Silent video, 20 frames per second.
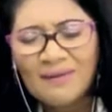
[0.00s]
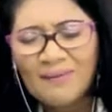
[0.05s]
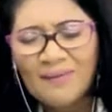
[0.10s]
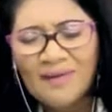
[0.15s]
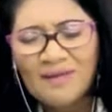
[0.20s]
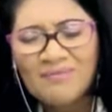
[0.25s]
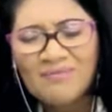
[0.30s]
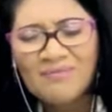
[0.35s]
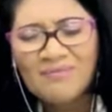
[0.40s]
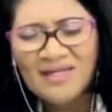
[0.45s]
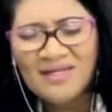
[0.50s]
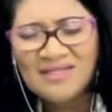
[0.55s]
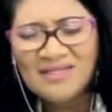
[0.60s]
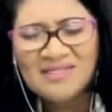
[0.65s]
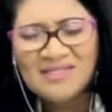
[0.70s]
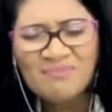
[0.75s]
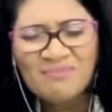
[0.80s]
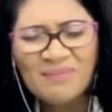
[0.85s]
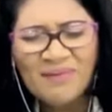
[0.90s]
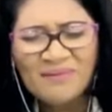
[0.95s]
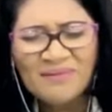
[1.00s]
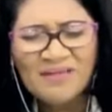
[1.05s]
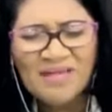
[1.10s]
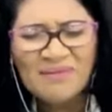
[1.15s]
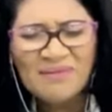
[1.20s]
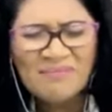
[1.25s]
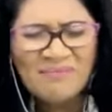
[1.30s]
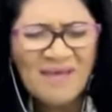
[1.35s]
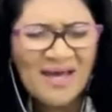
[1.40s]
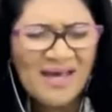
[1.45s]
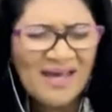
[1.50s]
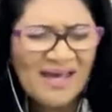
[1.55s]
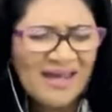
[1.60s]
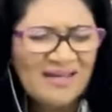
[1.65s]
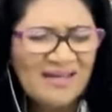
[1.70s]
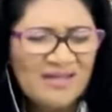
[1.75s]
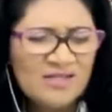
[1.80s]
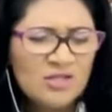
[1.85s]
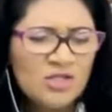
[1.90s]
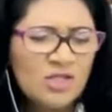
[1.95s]
in many their
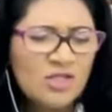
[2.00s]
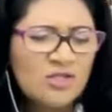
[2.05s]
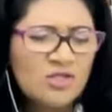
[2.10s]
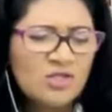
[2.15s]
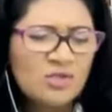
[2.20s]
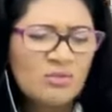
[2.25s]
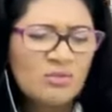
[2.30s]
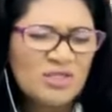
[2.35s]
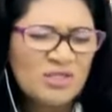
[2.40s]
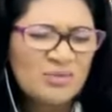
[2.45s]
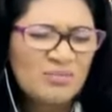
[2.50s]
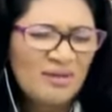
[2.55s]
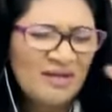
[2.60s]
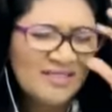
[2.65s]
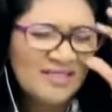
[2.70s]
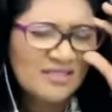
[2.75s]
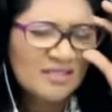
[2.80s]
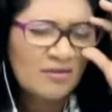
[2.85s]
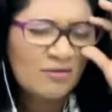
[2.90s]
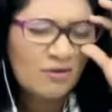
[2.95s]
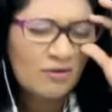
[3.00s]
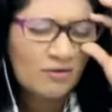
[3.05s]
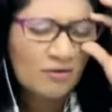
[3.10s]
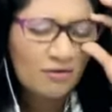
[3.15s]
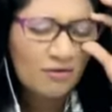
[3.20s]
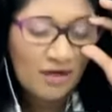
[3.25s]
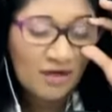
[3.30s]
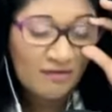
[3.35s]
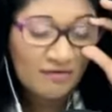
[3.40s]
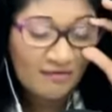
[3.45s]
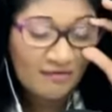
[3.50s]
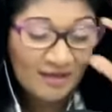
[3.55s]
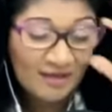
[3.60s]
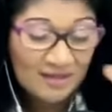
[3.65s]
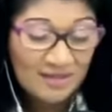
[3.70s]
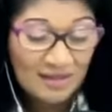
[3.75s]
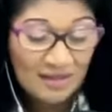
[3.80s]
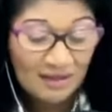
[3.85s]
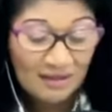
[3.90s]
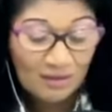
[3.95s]
mind is in so much places of grief
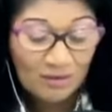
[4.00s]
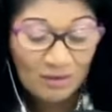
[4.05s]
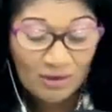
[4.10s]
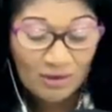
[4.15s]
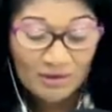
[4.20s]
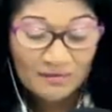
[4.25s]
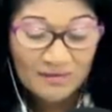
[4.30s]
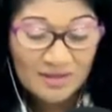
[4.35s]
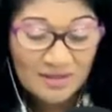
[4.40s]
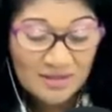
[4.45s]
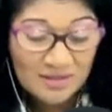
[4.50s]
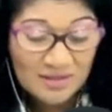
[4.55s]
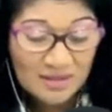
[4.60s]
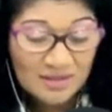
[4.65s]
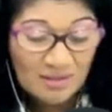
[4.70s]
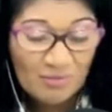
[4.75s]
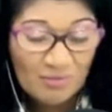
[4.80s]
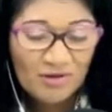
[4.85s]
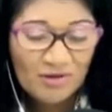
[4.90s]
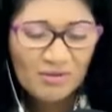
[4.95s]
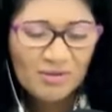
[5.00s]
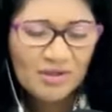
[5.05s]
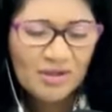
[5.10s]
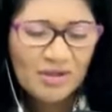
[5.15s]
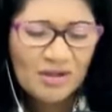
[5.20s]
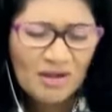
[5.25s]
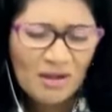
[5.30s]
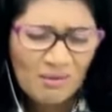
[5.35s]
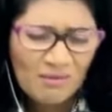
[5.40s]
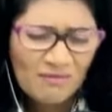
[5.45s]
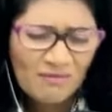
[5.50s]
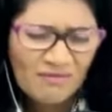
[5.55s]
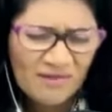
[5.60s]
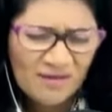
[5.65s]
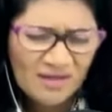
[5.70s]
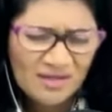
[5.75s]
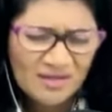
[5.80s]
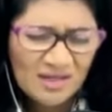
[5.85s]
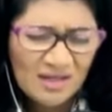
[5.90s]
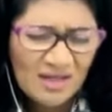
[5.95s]
and and all of these things i pray you would
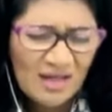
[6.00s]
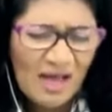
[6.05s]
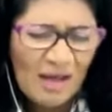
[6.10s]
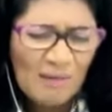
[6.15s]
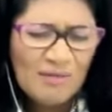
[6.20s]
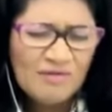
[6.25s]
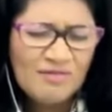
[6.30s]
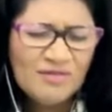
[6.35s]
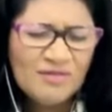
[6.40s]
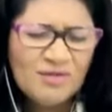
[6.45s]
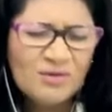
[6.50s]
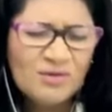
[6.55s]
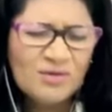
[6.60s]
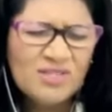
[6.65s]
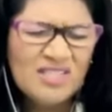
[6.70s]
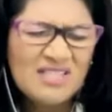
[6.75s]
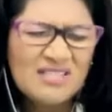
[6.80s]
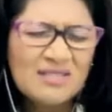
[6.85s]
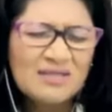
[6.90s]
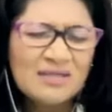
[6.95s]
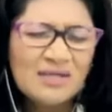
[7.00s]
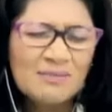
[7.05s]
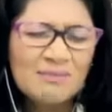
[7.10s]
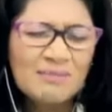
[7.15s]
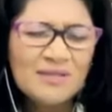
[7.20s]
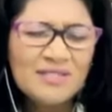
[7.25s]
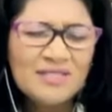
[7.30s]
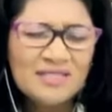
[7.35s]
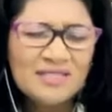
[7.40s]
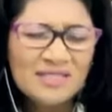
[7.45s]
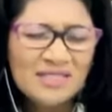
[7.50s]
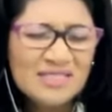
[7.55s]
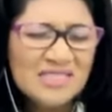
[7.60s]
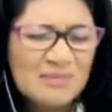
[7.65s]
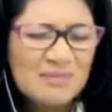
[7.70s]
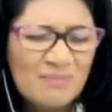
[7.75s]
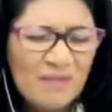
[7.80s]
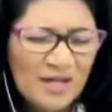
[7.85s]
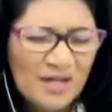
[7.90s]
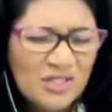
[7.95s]
comfort i pray for those in
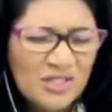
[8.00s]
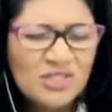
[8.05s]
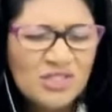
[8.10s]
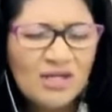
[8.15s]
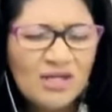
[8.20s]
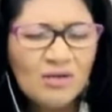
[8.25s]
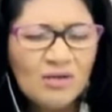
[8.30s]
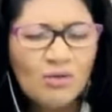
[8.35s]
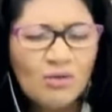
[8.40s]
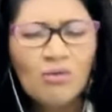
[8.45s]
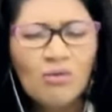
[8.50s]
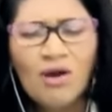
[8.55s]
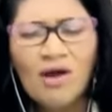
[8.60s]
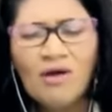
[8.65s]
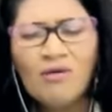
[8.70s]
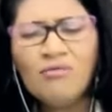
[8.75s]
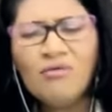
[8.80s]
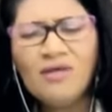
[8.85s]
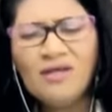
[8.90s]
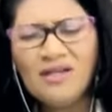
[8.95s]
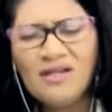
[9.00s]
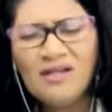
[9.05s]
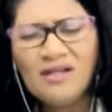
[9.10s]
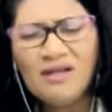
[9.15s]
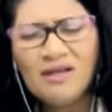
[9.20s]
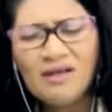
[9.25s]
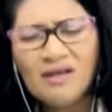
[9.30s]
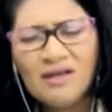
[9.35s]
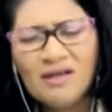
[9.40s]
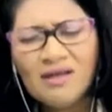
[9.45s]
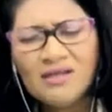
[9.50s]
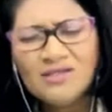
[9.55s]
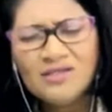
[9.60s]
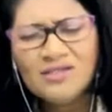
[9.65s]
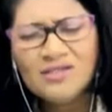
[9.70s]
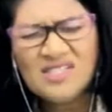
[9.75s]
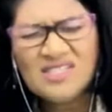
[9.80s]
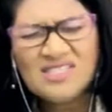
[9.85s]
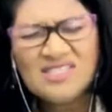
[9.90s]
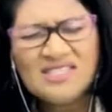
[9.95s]
special who are really
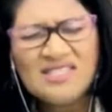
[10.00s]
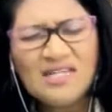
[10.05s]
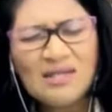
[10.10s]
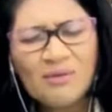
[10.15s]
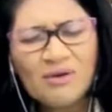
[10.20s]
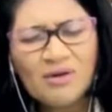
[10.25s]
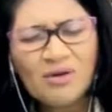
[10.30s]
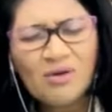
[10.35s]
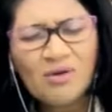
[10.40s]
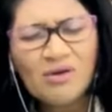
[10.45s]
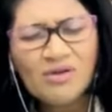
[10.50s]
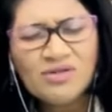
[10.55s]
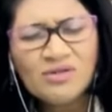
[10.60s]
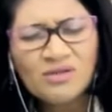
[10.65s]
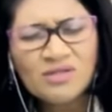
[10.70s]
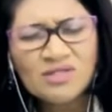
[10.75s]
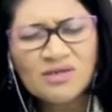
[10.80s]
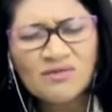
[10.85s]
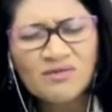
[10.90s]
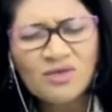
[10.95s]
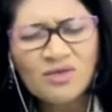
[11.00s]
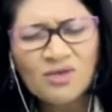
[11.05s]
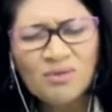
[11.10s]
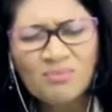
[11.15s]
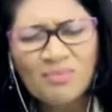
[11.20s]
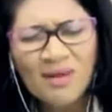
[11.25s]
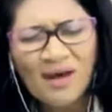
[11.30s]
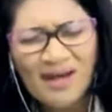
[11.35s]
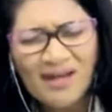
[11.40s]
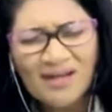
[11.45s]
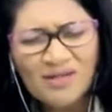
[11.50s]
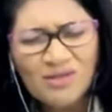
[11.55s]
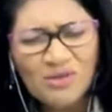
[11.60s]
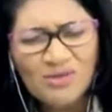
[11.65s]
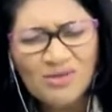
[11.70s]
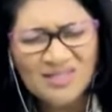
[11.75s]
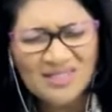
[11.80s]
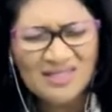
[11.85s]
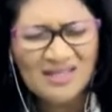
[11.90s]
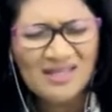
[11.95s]
just dealing with all sorts of new, bad
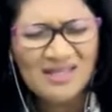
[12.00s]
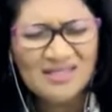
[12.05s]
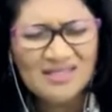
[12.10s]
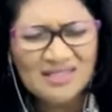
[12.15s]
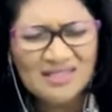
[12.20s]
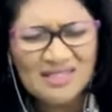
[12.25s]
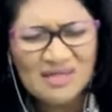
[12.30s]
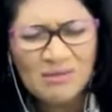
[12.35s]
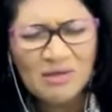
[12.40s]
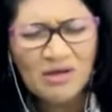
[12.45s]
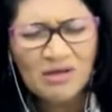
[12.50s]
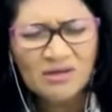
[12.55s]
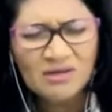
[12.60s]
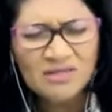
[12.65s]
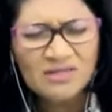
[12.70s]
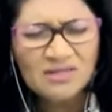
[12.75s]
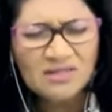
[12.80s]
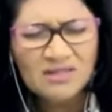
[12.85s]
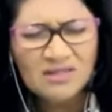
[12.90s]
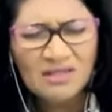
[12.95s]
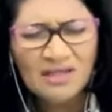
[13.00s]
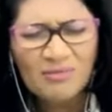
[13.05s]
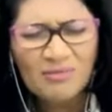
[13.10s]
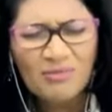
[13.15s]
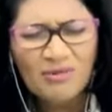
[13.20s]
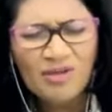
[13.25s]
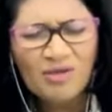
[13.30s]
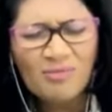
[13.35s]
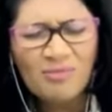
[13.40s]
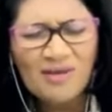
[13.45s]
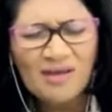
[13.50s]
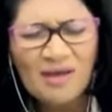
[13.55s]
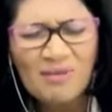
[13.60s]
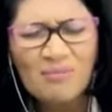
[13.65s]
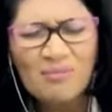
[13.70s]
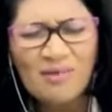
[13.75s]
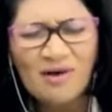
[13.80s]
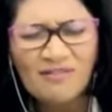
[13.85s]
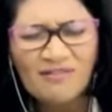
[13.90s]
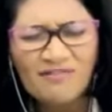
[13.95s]
news that are hitting them constantly. I pray you be a
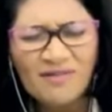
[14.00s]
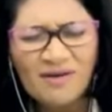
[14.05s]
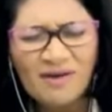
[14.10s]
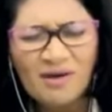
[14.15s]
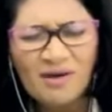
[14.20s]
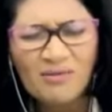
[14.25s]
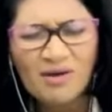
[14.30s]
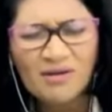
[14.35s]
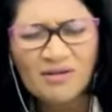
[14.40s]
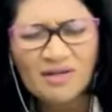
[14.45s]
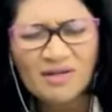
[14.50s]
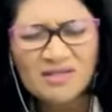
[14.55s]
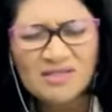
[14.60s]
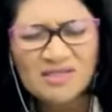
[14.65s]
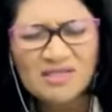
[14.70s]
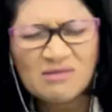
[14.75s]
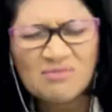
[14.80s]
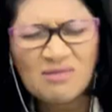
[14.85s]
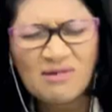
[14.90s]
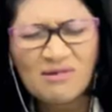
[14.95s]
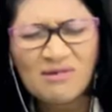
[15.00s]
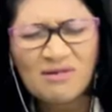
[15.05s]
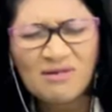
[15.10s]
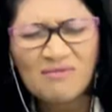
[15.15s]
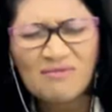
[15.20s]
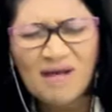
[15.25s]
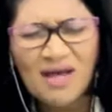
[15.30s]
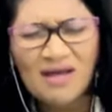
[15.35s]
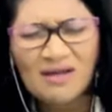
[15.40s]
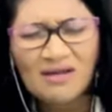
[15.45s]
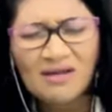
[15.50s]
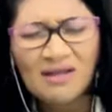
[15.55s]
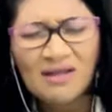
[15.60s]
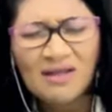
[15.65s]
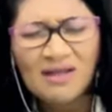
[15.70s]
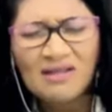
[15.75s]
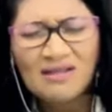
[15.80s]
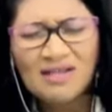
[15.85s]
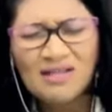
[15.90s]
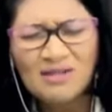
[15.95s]
buffer around their spirit, man,
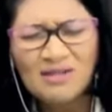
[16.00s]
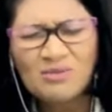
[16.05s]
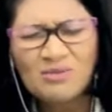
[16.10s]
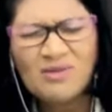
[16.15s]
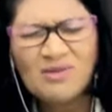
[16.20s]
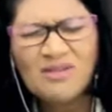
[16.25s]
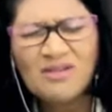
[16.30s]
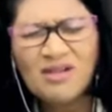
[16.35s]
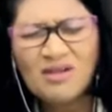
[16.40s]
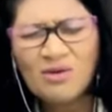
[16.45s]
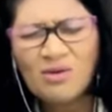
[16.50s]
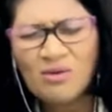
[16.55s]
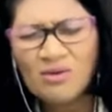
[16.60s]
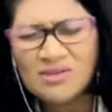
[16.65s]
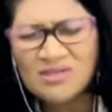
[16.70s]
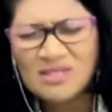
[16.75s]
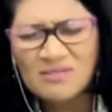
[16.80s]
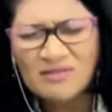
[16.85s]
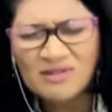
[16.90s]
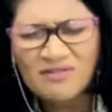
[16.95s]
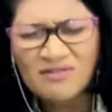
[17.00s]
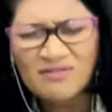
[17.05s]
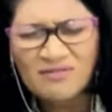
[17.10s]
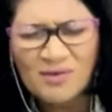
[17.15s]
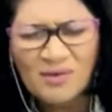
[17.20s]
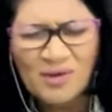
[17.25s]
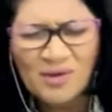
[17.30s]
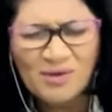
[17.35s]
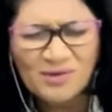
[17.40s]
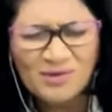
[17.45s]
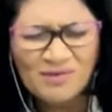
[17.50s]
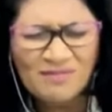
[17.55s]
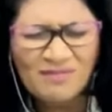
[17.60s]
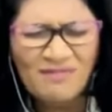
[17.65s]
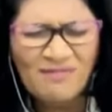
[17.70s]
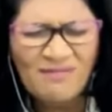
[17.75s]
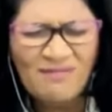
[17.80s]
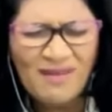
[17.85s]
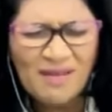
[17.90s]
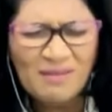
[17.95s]
that it would not cause them to fall or to
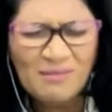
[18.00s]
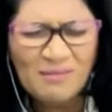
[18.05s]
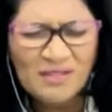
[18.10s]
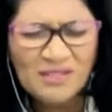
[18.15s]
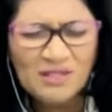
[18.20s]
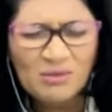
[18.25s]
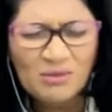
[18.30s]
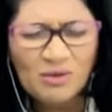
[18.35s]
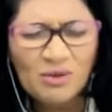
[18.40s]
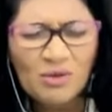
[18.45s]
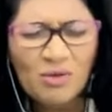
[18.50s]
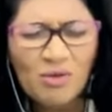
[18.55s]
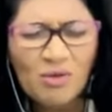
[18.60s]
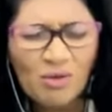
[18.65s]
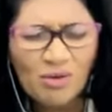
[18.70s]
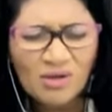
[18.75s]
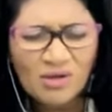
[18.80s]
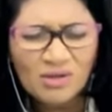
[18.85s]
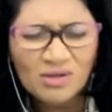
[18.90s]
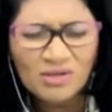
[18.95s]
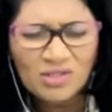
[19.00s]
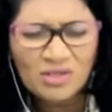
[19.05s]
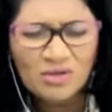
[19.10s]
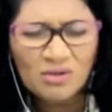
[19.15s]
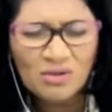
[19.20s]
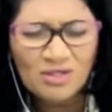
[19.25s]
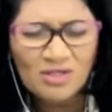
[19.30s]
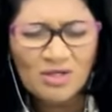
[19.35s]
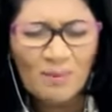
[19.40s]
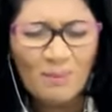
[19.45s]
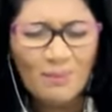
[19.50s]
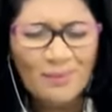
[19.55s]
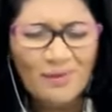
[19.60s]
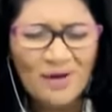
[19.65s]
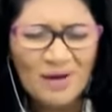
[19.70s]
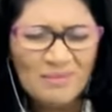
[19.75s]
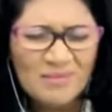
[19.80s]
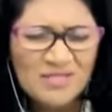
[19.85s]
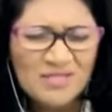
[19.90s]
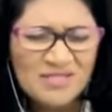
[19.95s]
faint, but they would hold on to you and your
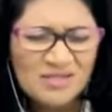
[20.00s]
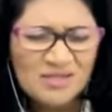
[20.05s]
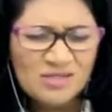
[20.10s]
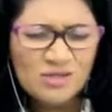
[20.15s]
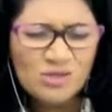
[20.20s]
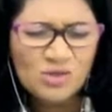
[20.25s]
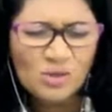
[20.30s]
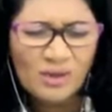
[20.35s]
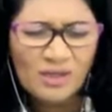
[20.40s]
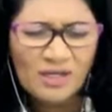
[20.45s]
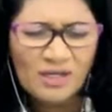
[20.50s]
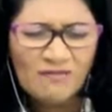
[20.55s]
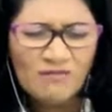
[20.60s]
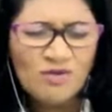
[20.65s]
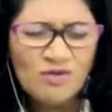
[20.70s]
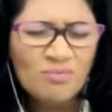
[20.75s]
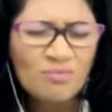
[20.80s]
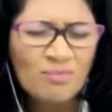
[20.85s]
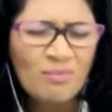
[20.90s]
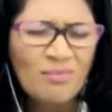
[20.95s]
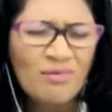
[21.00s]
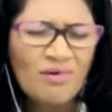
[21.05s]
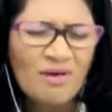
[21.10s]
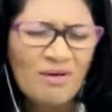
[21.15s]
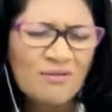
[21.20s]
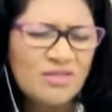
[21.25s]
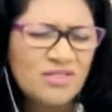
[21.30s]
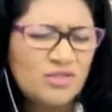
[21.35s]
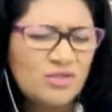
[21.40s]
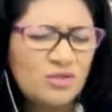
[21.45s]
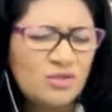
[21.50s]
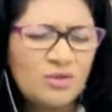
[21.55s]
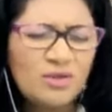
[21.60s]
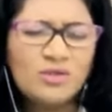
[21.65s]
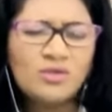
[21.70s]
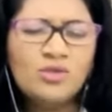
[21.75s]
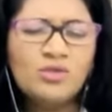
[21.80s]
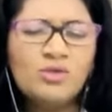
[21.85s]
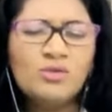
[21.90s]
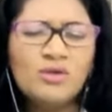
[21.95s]
promises, knowing if you Promise you
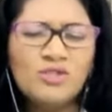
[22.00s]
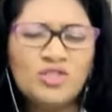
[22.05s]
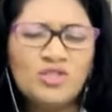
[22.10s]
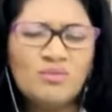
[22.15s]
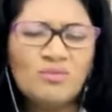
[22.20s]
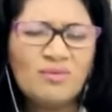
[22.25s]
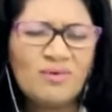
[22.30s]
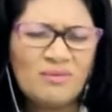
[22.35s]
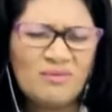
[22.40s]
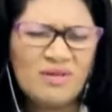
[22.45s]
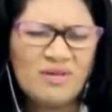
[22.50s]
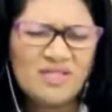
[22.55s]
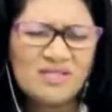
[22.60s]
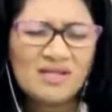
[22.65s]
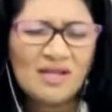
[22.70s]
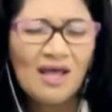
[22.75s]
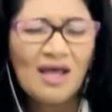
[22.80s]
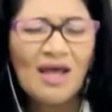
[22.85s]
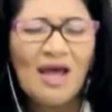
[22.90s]
can do what you promised.